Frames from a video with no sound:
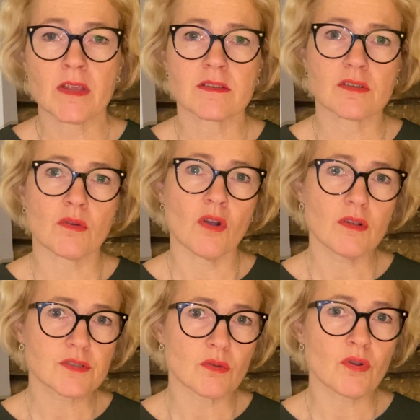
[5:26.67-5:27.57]
So
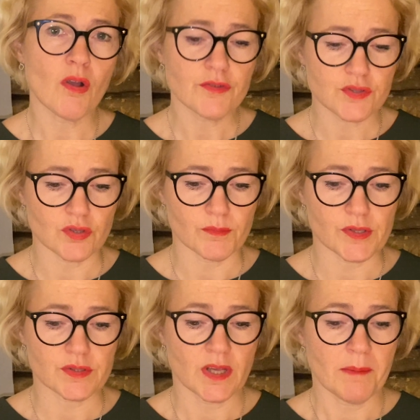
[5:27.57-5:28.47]
also
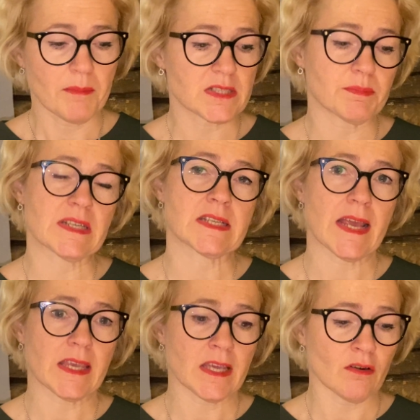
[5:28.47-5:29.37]
consumers must be
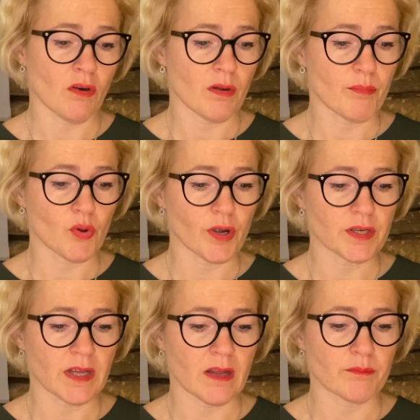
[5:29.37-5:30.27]
taken on board
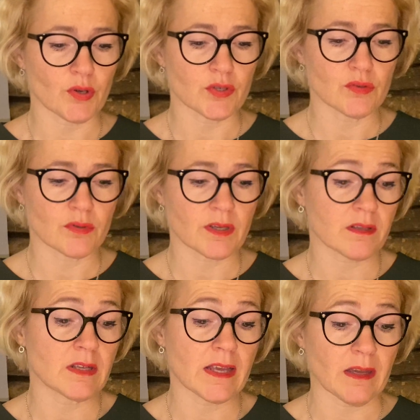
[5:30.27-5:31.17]
and produce.
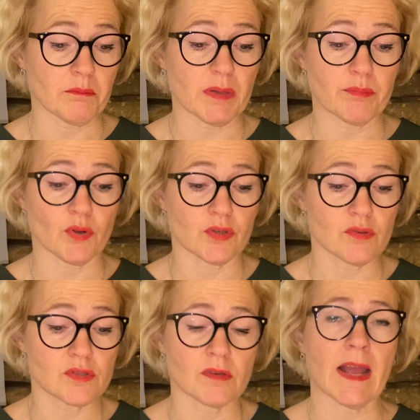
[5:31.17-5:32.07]
They can be
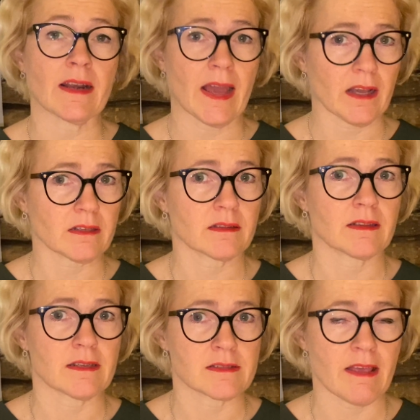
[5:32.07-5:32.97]
producer and at
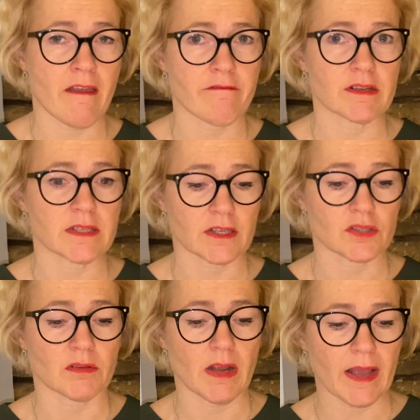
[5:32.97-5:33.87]
least every
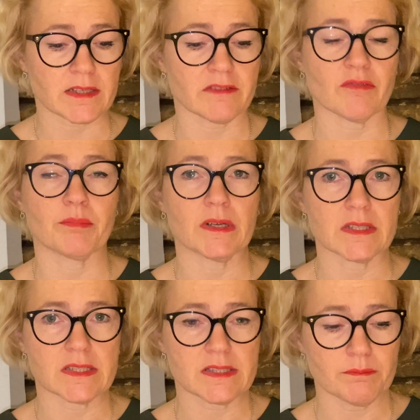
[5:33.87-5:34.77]
sector active
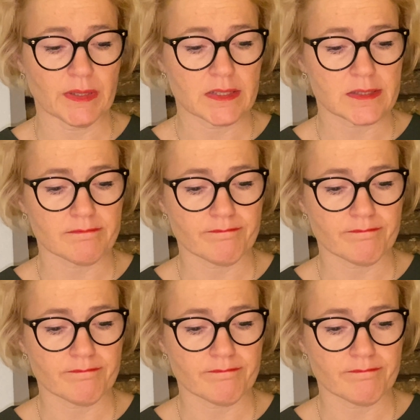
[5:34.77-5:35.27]
participants.